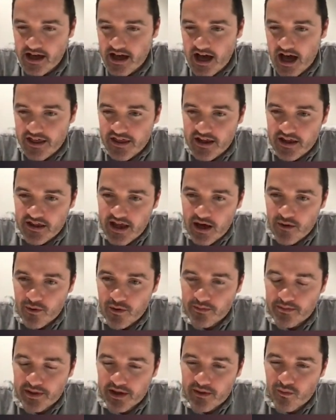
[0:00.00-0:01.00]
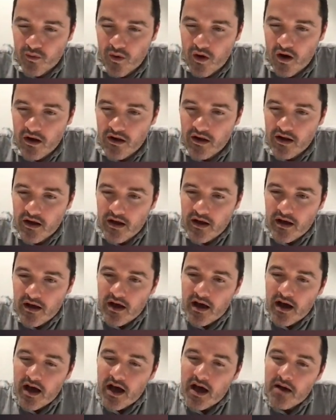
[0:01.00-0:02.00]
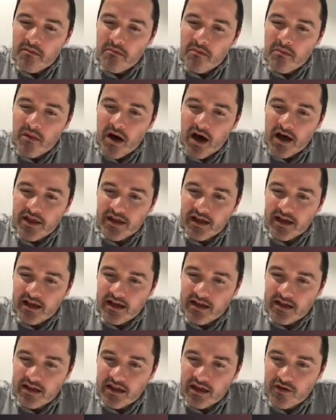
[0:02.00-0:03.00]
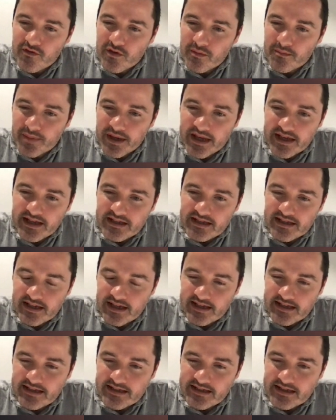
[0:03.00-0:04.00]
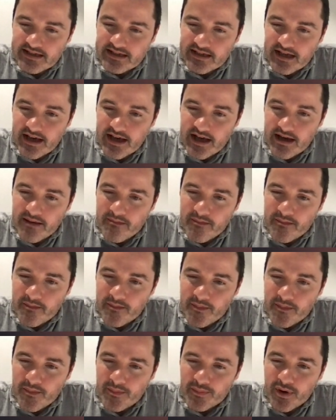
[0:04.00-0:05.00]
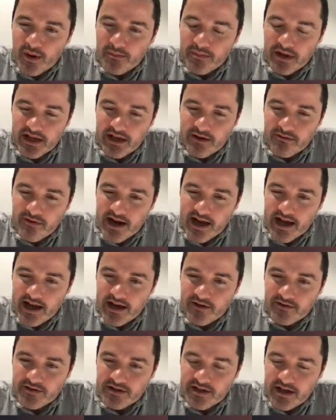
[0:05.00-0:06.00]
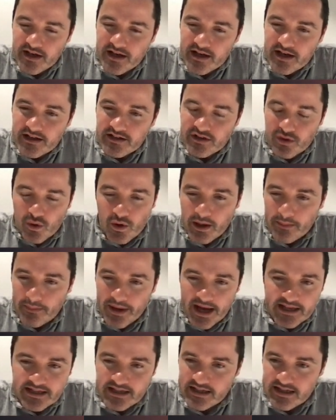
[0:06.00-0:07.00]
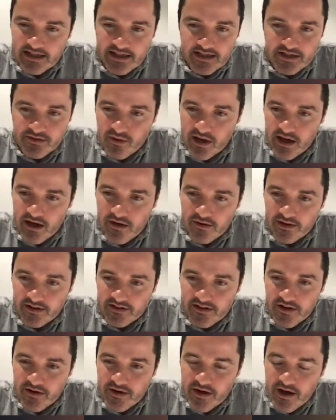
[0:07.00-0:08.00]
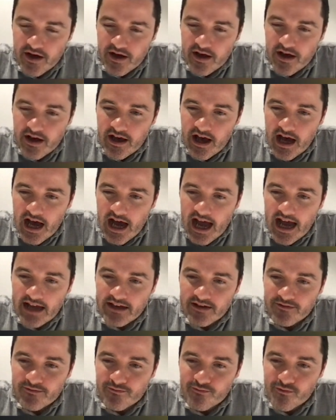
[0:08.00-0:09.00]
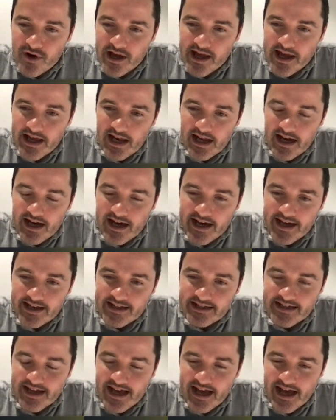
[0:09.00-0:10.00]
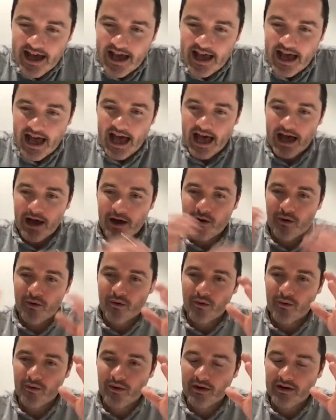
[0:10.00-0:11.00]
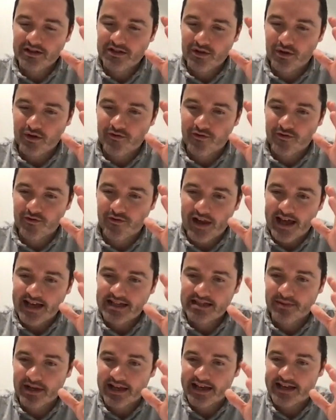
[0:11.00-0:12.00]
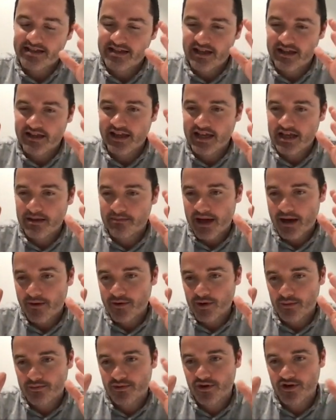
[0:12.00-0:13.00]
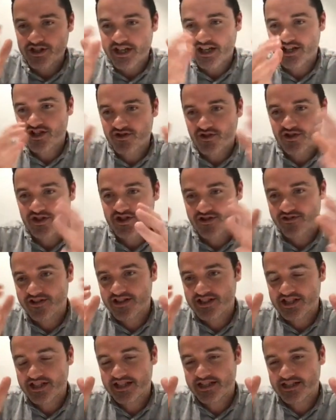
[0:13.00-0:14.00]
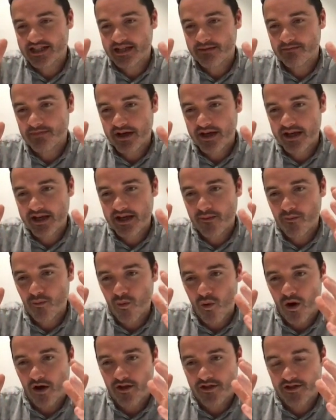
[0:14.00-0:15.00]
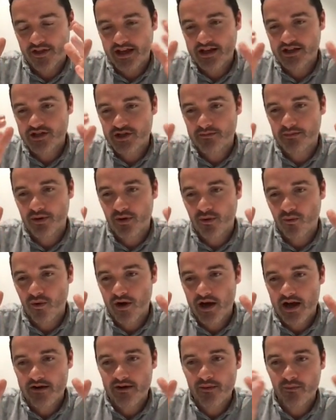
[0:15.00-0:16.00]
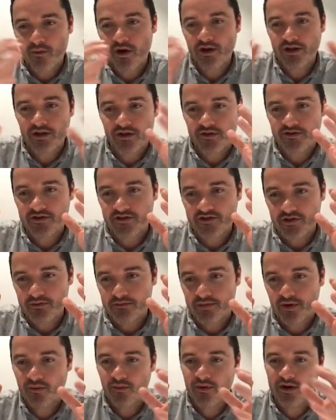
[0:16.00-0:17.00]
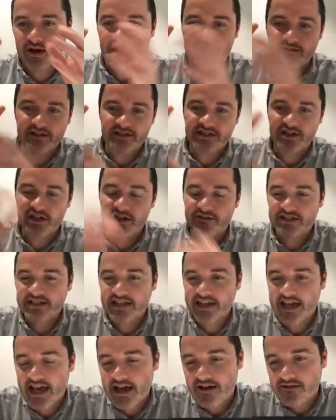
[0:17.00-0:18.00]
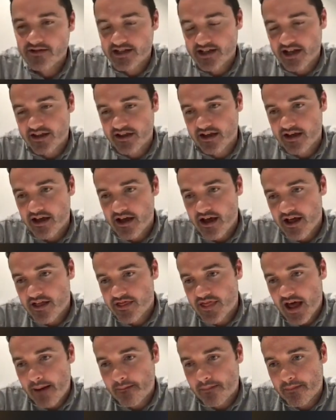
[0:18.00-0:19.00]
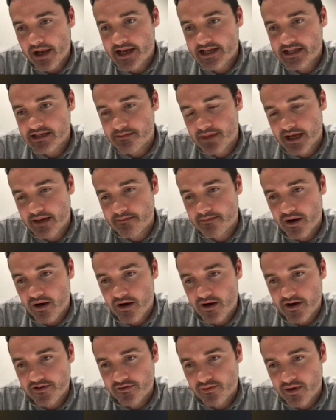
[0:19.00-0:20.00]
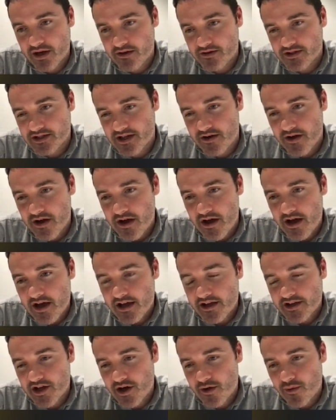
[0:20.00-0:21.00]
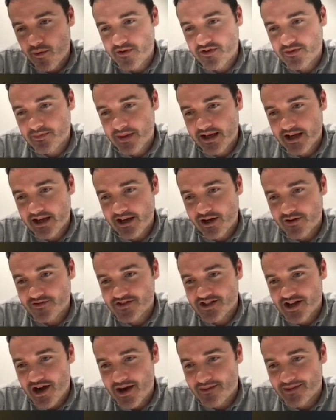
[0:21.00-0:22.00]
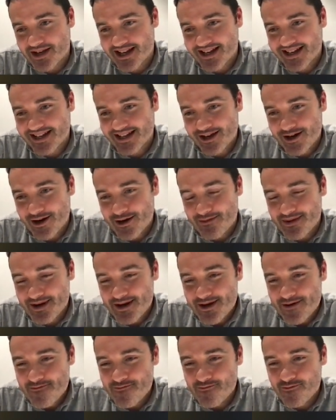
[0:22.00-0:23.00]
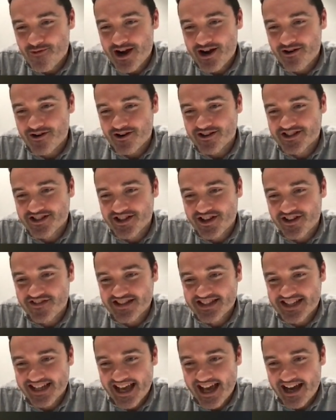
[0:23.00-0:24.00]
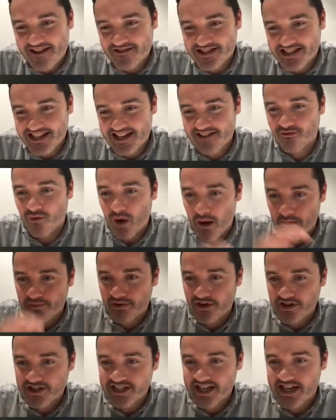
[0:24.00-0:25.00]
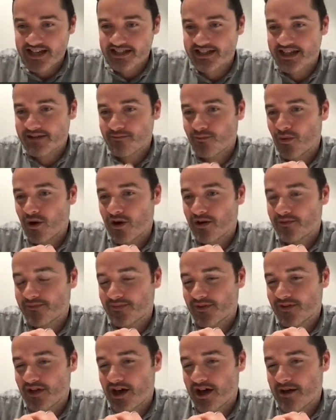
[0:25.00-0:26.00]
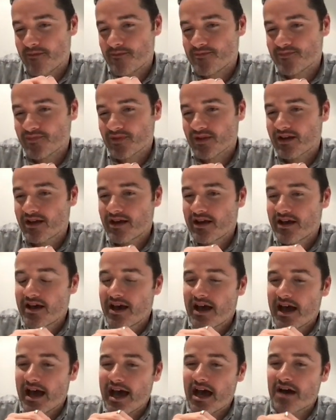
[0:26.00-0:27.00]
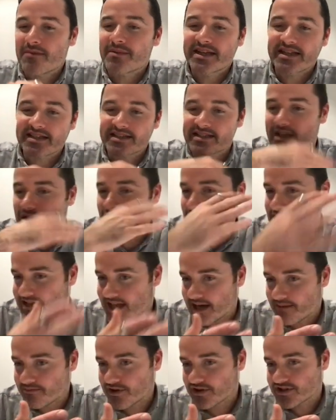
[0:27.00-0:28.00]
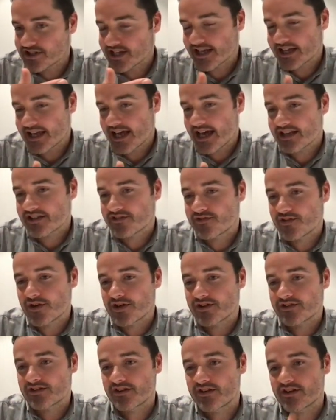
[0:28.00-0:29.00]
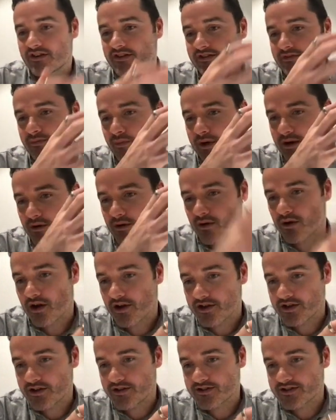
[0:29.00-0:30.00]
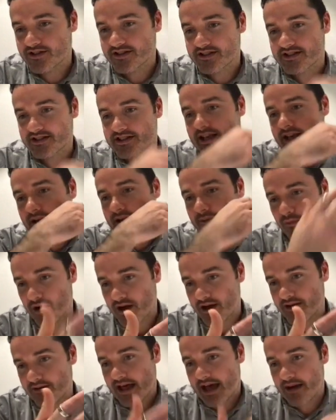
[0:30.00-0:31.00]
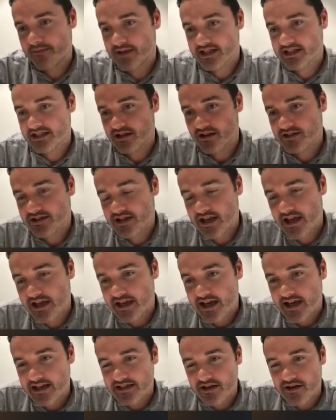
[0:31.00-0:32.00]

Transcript: I think that would be one. Um, I think the other piece is um, probably around sort of capacity as well. So I hadn't realized how sort of flexible it is to think about your project structure in GCP and what things you put where and what users you put where and service accounts. And I think that plays a big part as well. So, you know, we spent a lot of time cleaning up where our service accounts live, what project and what, um, how many slots that project gets versus where all our users sit and where, how many slots they get.